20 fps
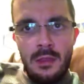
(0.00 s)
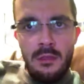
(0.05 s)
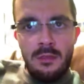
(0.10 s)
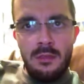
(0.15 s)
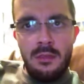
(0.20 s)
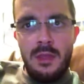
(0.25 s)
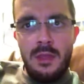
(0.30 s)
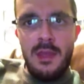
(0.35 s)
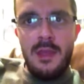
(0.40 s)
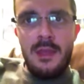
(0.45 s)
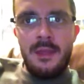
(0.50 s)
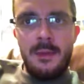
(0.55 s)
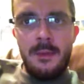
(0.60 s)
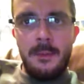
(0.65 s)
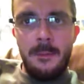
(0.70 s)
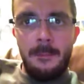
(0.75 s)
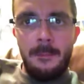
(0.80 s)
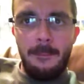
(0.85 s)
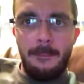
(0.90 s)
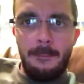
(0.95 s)
The
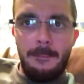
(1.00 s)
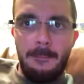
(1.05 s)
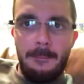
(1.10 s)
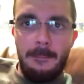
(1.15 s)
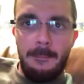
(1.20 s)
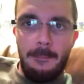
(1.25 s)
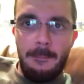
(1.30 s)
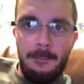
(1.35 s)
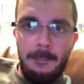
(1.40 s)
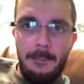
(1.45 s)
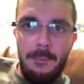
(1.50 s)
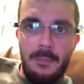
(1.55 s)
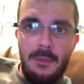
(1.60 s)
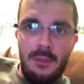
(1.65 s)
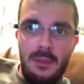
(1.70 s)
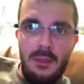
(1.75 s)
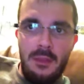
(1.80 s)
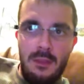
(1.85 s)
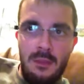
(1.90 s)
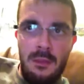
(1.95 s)

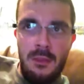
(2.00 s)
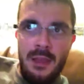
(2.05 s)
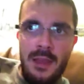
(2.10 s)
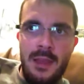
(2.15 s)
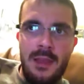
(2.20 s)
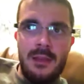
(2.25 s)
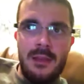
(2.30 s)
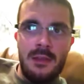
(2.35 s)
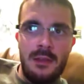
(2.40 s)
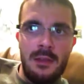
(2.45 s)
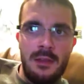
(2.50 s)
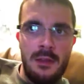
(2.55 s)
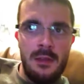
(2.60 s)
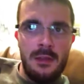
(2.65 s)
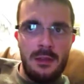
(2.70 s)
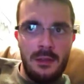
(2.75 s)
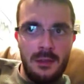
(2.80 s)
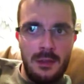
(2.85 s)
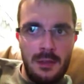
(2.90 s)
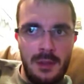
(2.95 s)
link
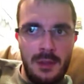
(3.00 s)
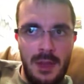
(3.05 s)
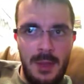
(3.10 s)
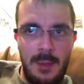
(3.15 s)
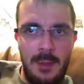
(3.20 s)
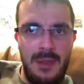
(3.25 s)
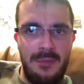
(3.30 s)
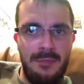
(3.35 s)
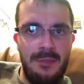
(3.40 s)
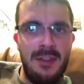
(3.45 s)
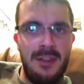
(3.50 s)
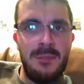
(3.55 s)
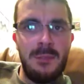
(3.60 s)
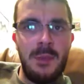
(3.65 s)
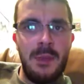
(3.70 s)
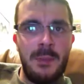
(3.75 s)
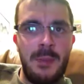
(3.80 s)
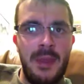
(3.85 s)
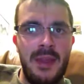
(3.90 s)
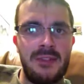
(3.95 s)
on my
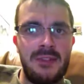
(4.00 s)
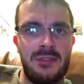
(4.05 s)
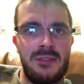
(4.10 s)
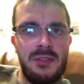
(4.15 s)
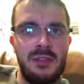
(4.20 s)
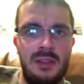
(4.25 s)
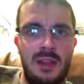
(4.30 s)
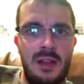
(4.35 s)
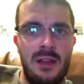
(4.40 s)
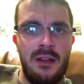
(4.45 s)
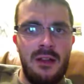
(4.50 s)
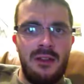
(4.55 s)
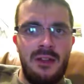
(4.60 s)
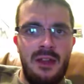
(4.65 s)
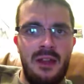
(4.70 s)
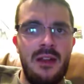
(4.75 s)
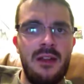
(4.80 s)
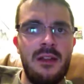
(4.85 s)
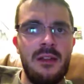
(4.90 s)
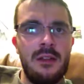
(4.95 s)
Facebook page is no longer
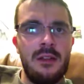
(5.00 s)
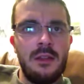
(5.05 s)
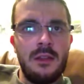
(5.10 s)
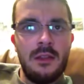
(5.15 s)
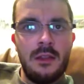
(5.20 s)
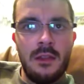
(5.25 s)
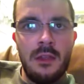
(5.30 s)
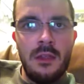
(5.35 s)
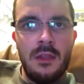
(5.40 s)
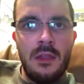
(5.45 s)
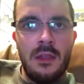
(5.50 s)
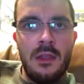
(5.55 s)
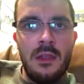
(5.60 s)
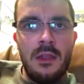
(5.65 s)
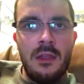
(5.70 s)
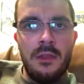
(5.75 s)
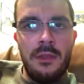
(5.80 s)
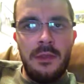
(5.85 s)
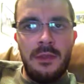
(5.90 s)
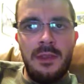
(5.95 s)
there.
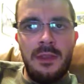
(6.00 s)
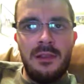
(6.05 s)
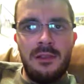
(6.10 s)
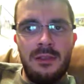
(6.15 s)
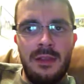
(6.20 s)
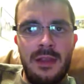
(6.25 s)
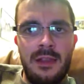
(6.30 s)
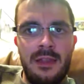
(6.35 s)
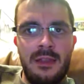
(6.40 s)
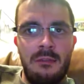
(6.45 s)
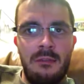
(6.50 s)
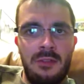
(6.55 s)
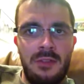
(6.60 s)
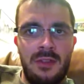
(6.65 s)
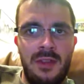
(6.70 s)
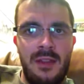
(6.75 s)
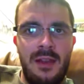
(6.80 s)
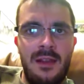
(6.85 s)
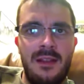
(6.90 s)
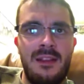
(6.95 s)
The little link that was
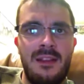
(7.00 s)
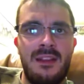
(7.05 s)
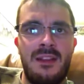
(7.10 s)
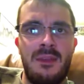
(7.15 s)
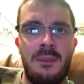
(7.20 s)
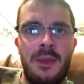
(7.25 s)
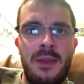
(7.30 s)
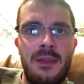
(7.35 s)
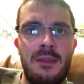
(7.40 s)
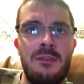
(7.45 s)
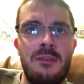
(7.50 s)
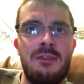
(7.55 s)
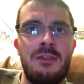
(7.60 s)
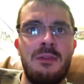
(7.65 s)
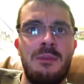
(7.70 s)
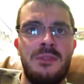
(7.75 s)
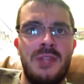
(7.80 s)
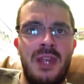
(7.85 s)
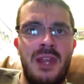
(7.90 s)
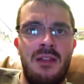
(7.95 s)
connected to my
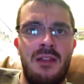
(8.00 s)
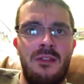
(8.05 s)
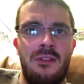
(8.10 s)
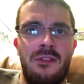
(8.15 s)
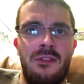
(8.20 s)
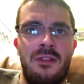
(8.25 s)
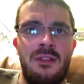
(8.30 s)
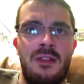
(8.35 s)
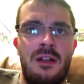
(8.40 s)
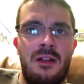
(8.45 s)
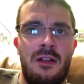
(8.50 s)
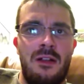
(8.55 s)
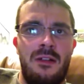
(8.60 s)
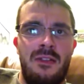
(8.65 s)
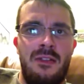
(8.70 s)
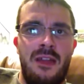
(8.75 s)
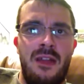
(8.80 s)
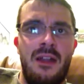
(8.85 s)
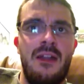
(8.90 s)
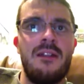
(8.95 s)
YouTube channel is no longer
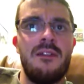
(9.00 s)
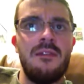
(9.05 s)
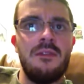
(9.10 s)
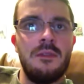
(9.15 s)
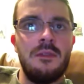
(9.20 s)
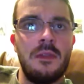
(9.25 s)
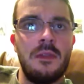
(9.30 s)
there.